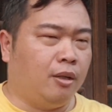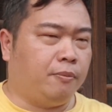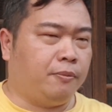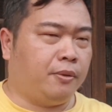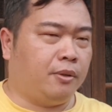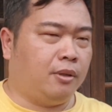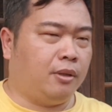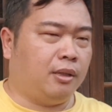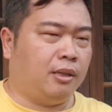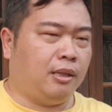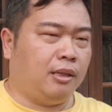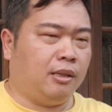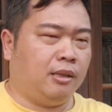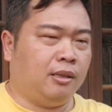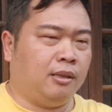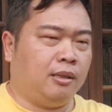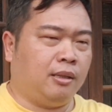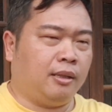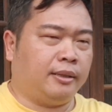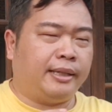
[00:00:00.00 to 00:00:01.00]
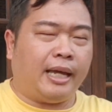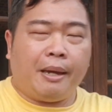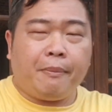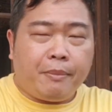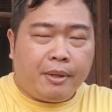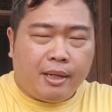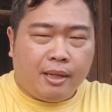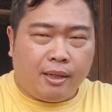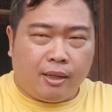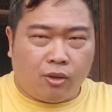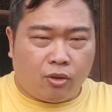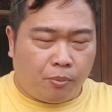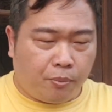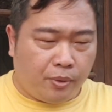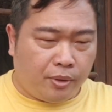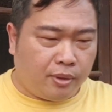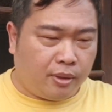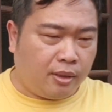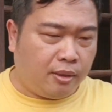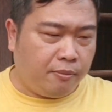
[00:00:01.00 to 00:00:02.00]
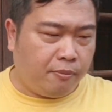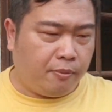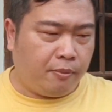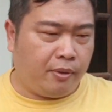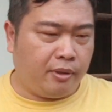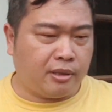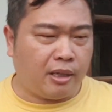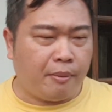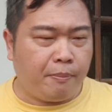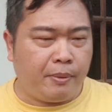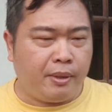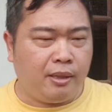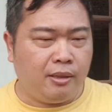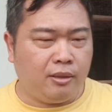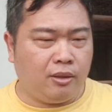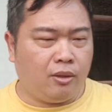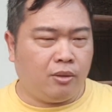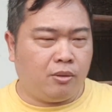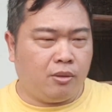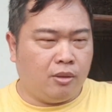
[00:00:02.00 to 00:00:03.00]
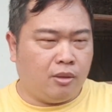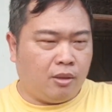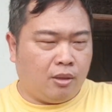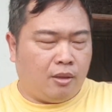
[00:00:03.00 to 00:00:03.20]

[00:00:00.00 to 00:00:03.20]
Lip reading: for the gaming computer, for example, you're